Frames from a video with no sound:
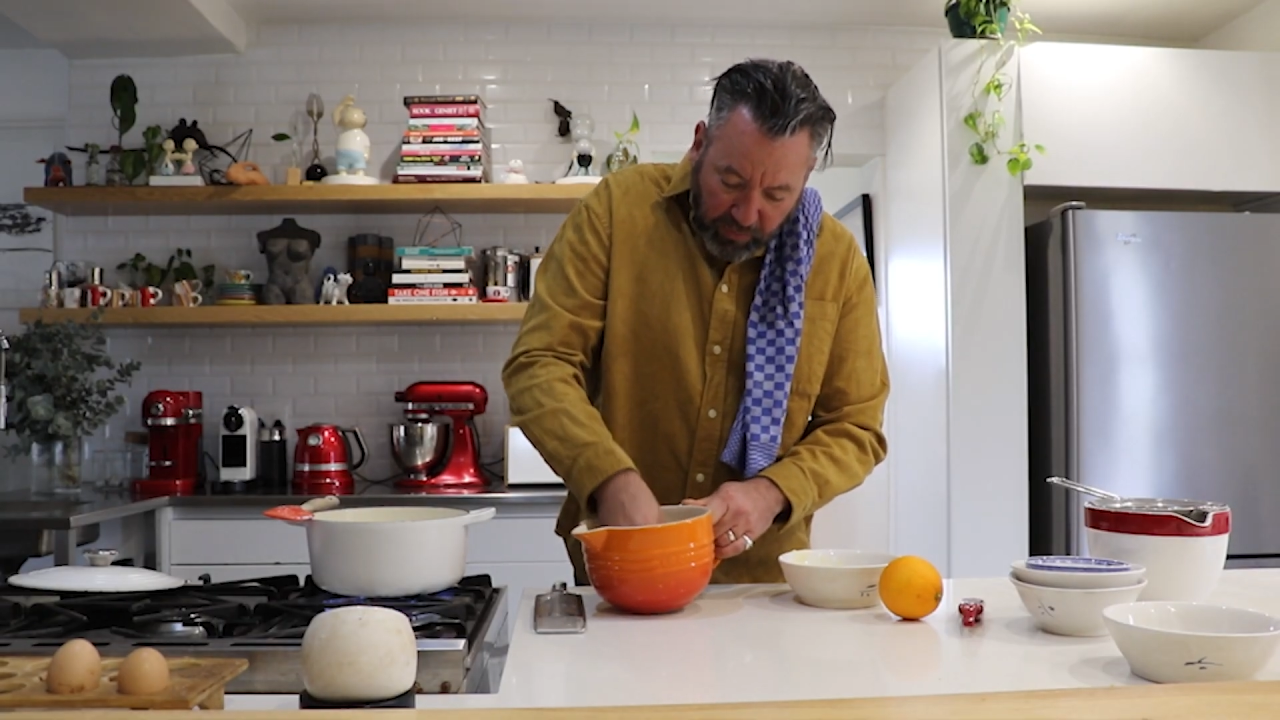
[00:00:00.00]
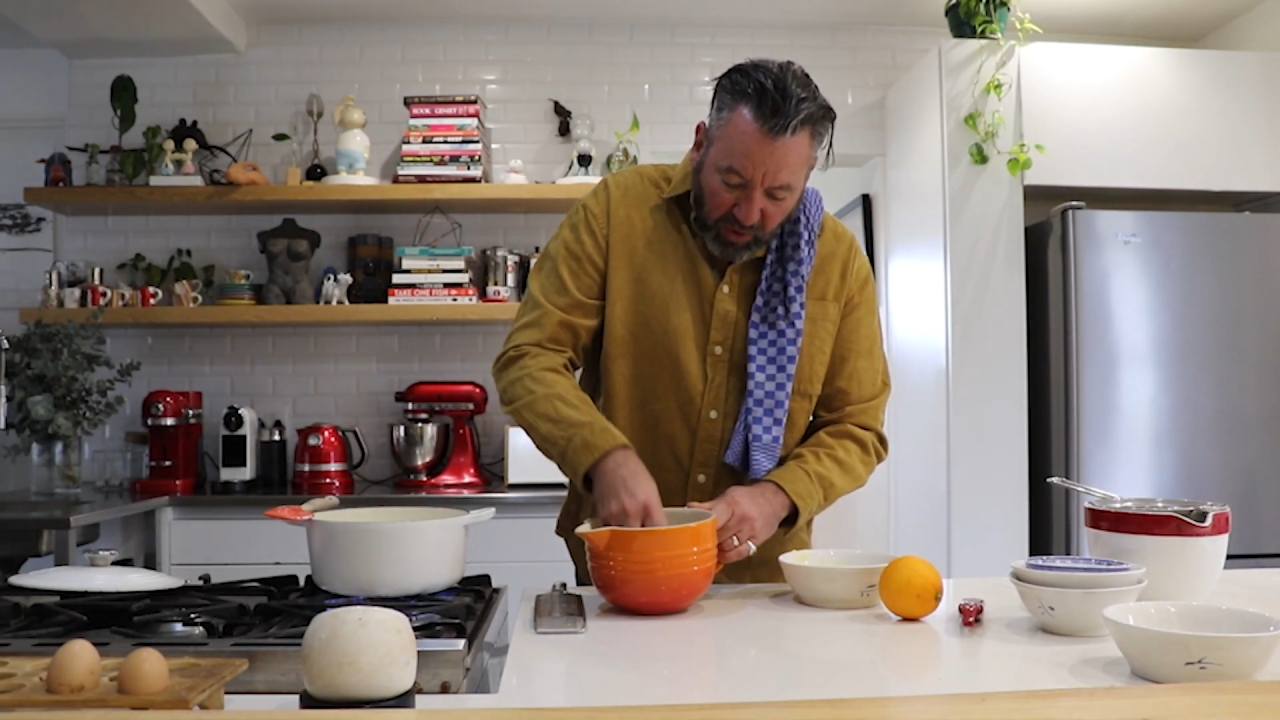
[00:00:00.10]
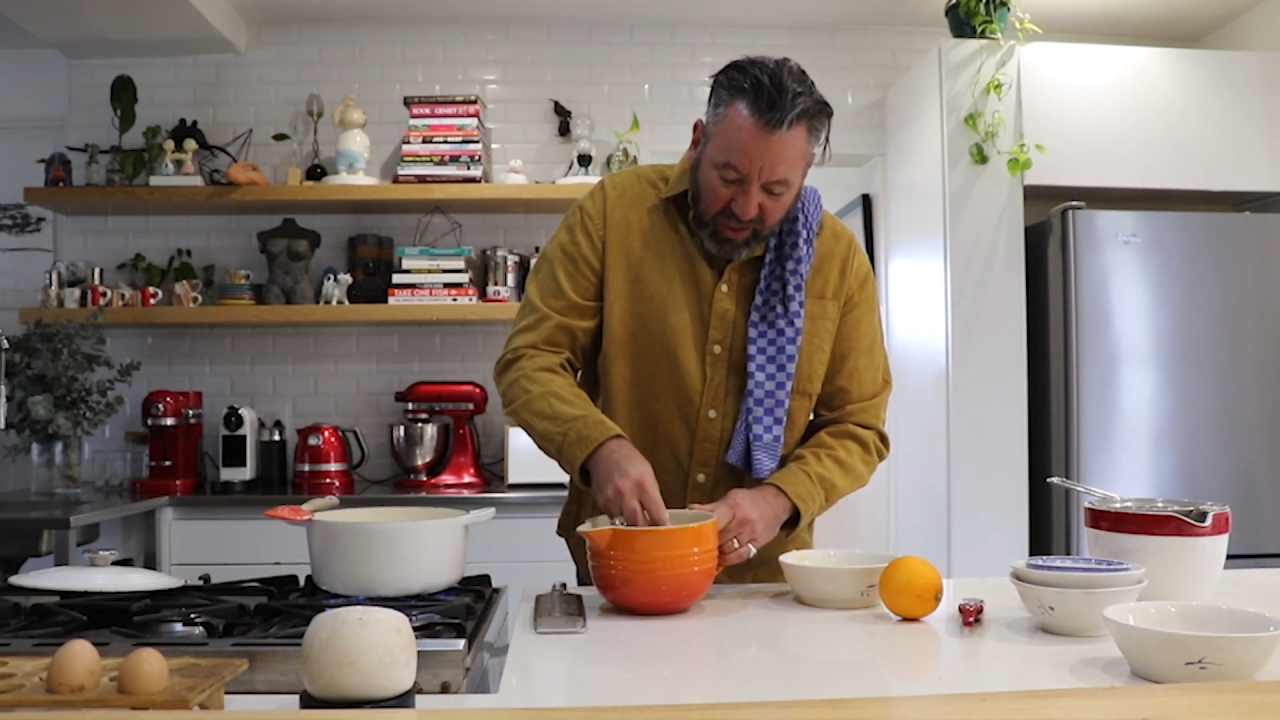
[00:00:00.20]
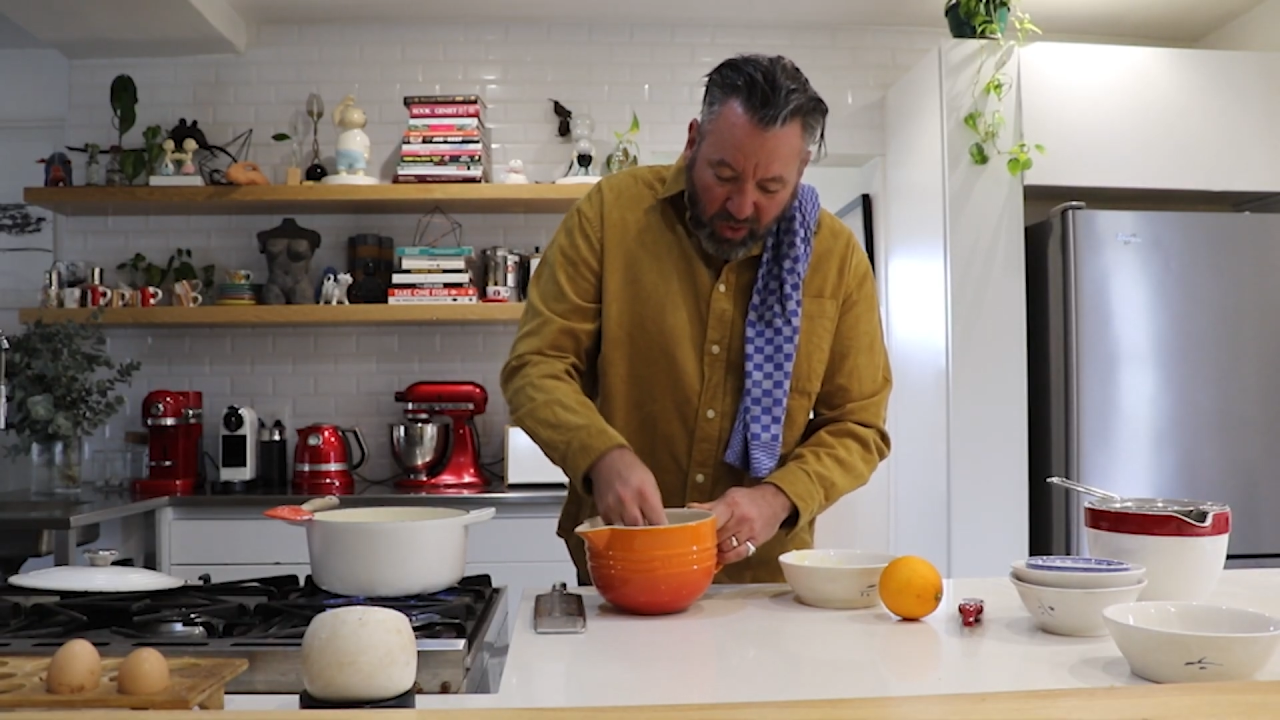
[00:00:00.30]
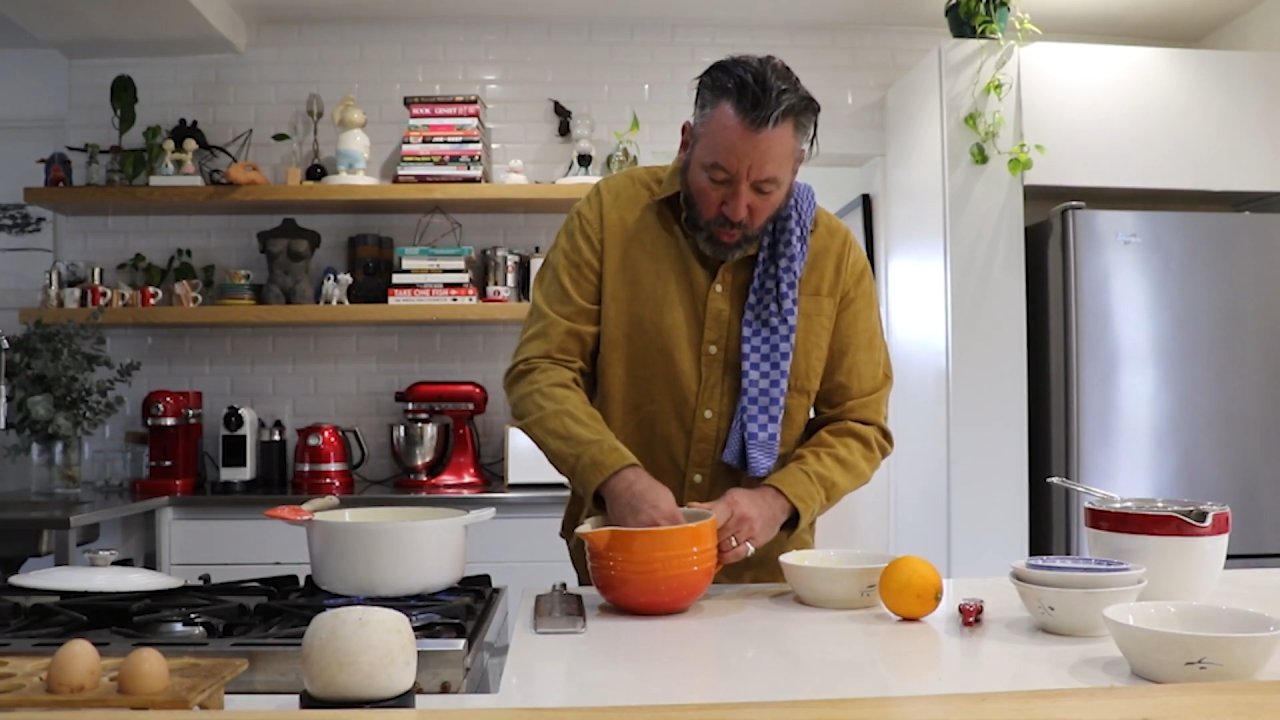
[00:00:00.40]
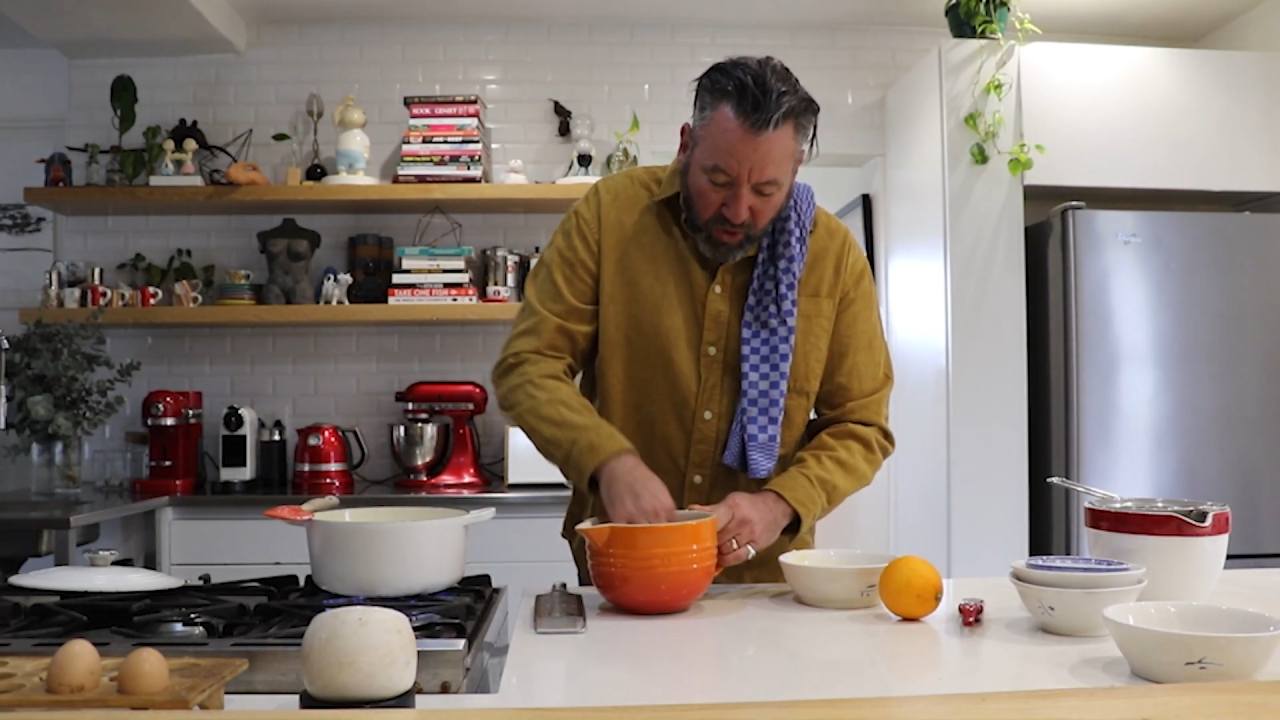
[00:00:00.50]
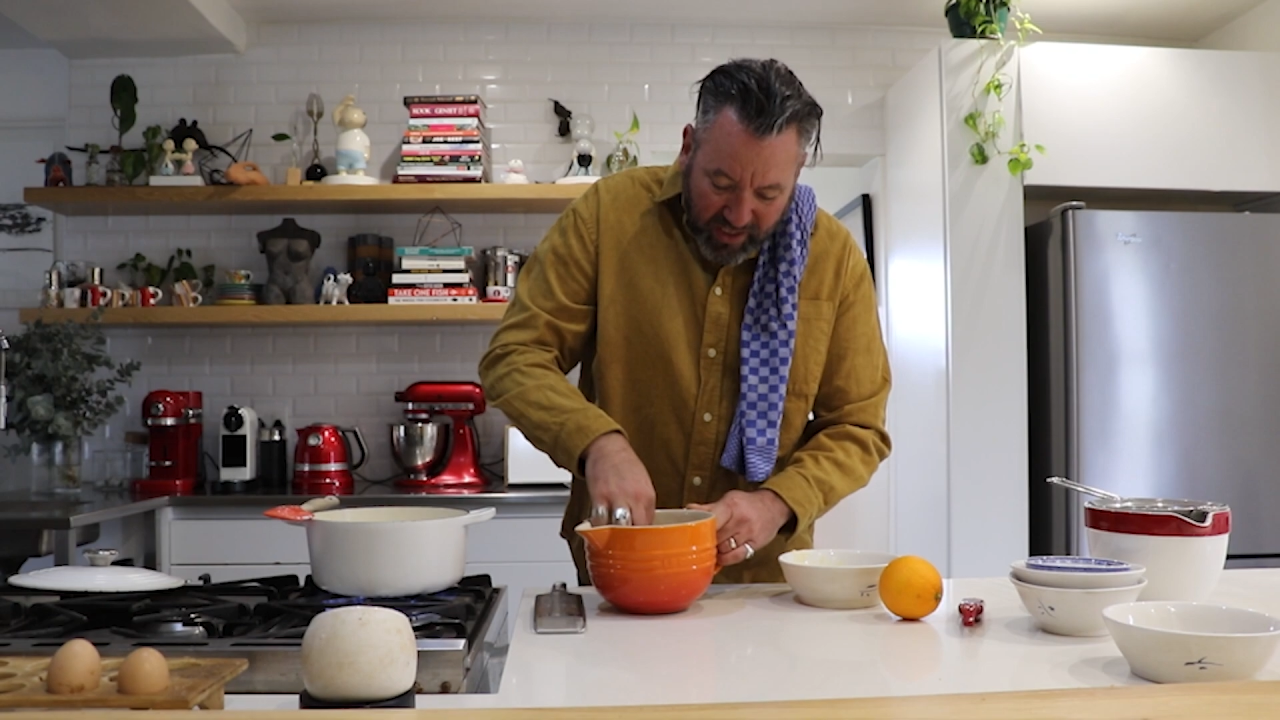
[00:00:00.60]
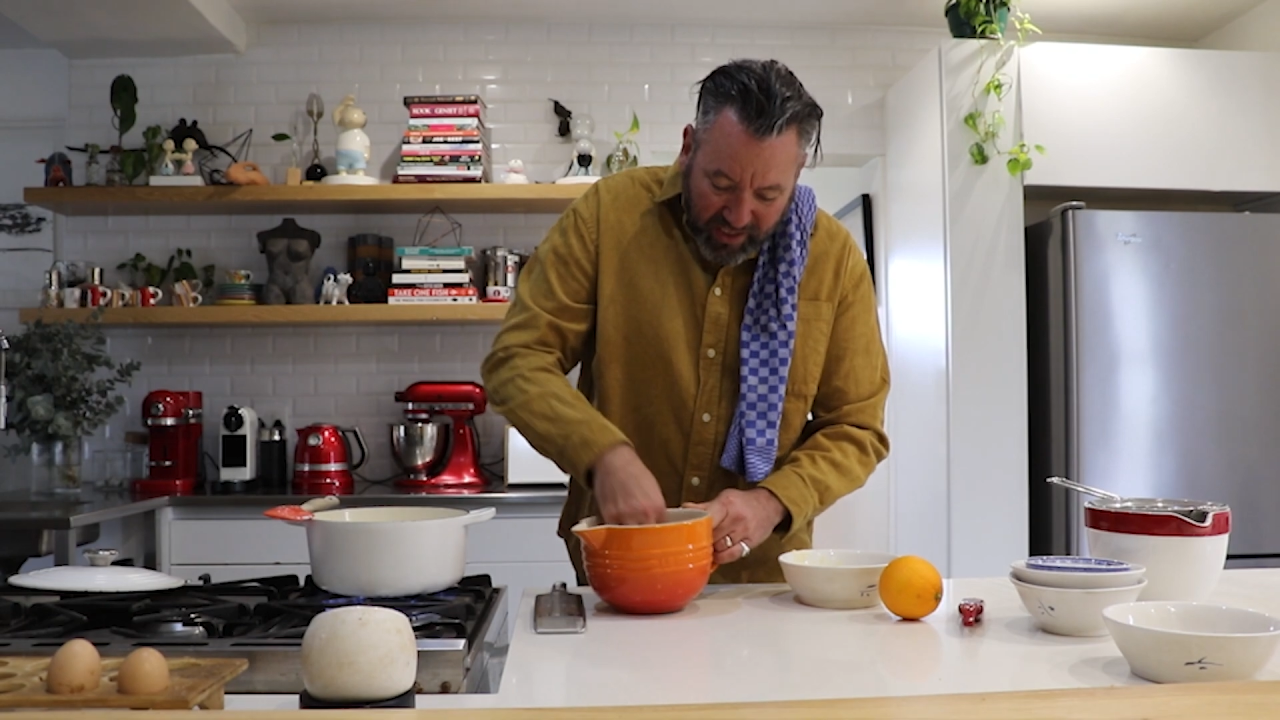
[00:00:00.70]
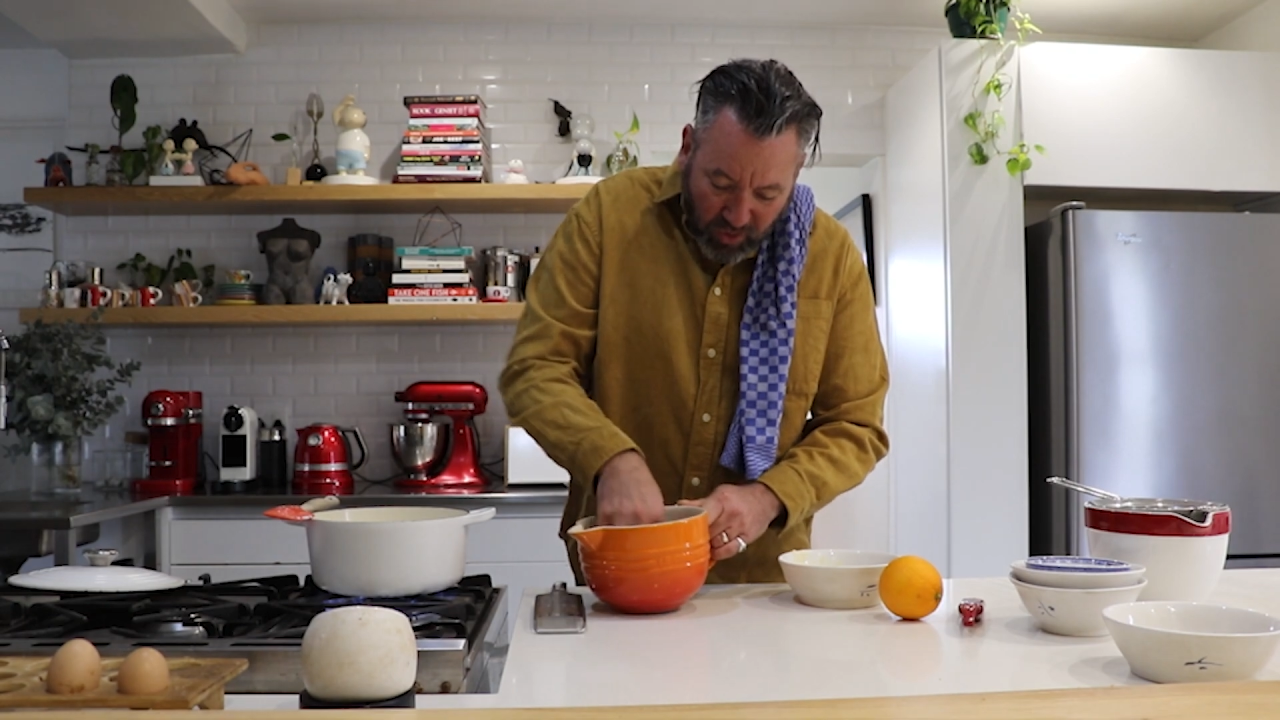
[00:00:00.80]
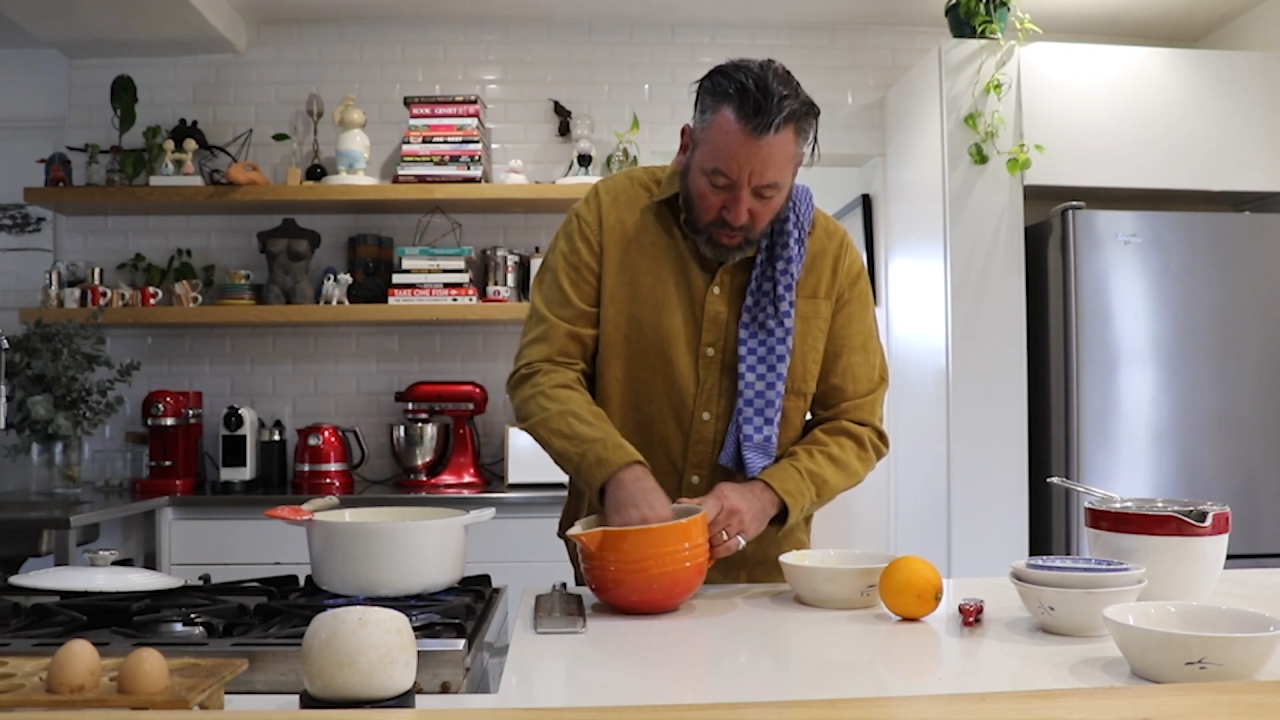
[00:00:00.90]
we're not going to
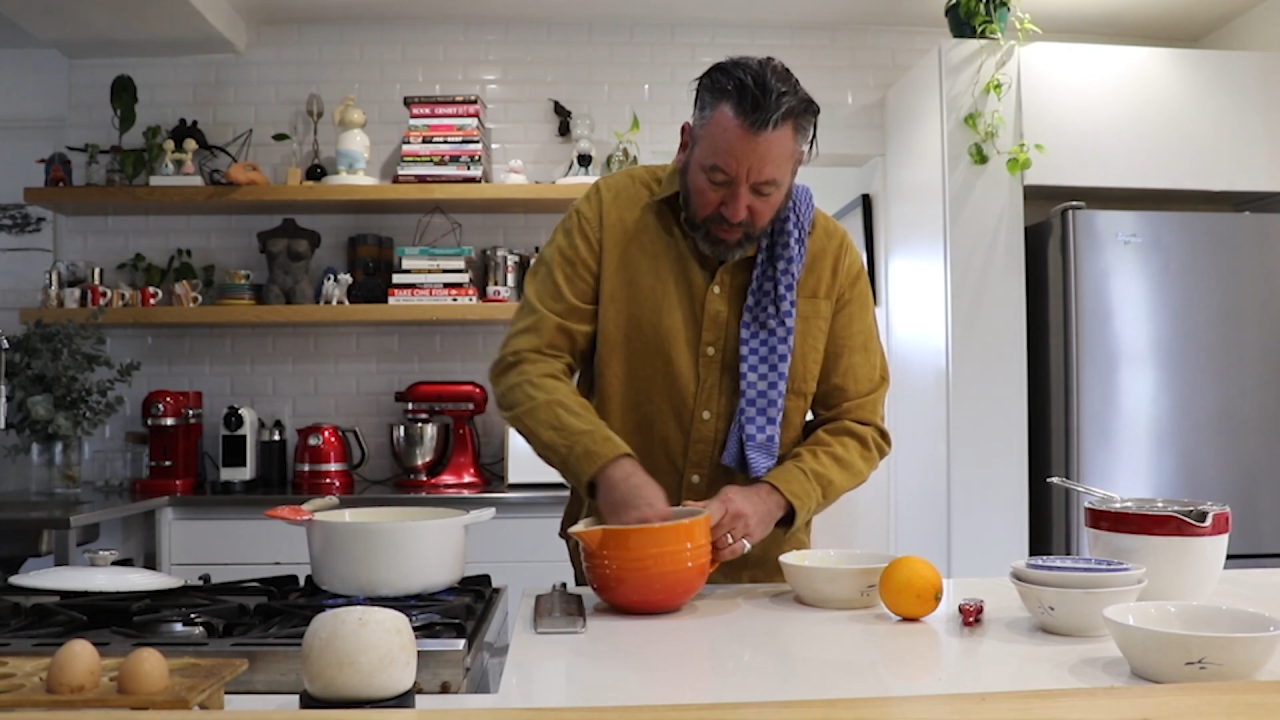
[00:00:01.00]
whisk this at all,